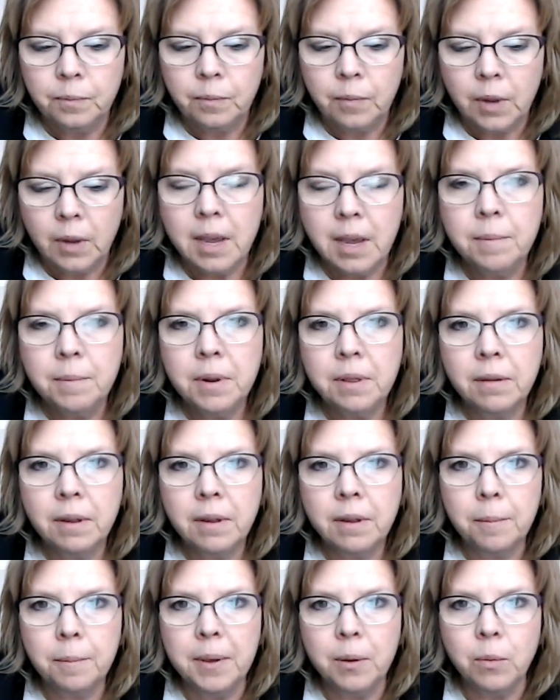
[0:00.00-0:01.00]

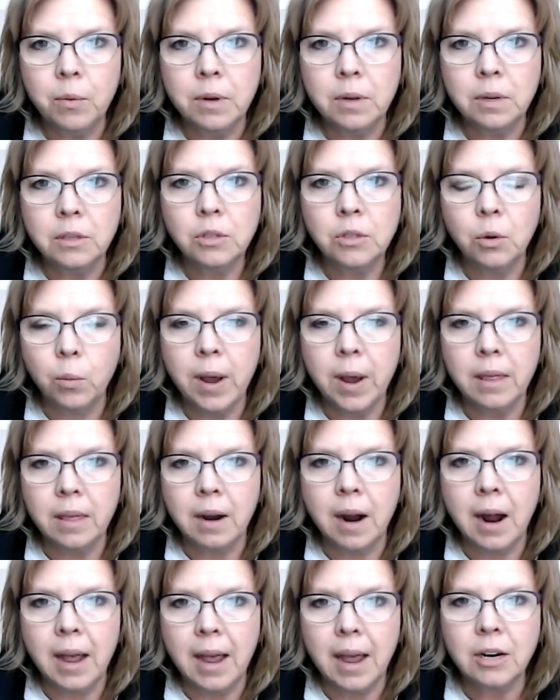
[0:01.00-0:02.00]
hypnotherapy was the way that
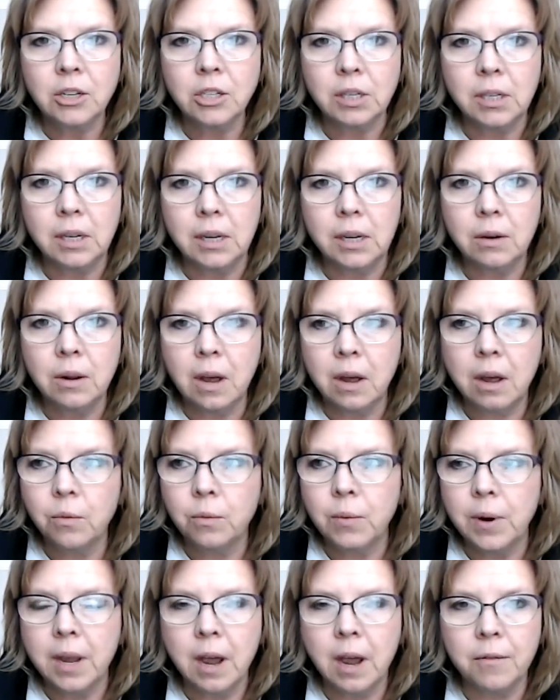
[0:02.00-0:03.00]
I actually
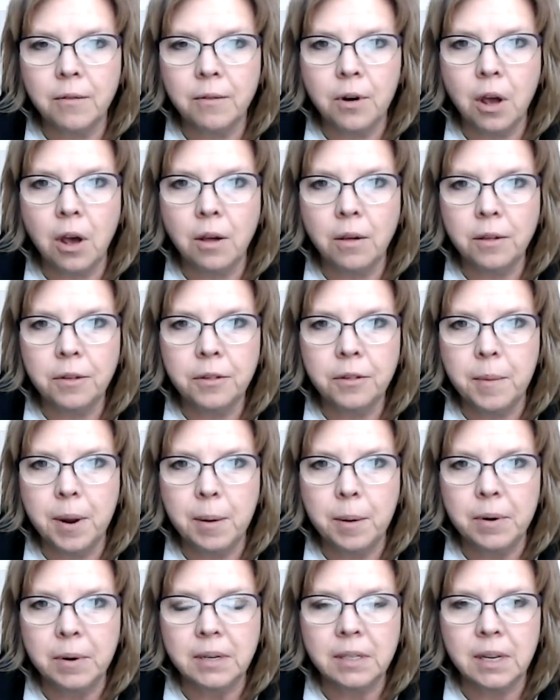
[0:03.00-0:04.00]
recovered all of the
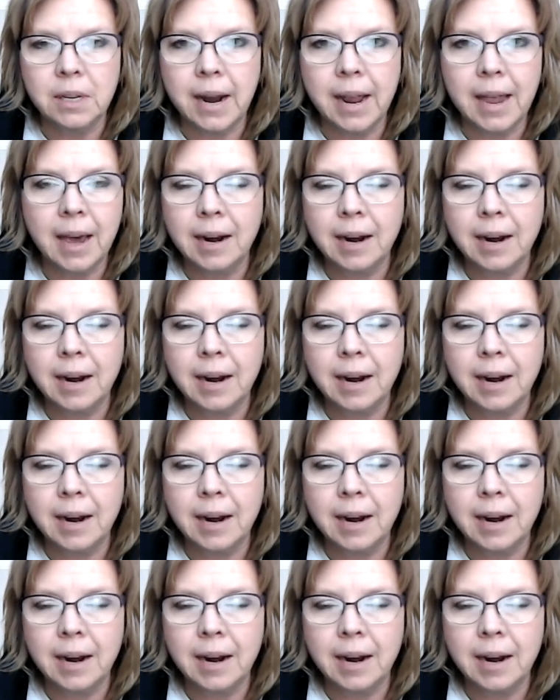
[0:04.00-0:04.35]
memories that I had.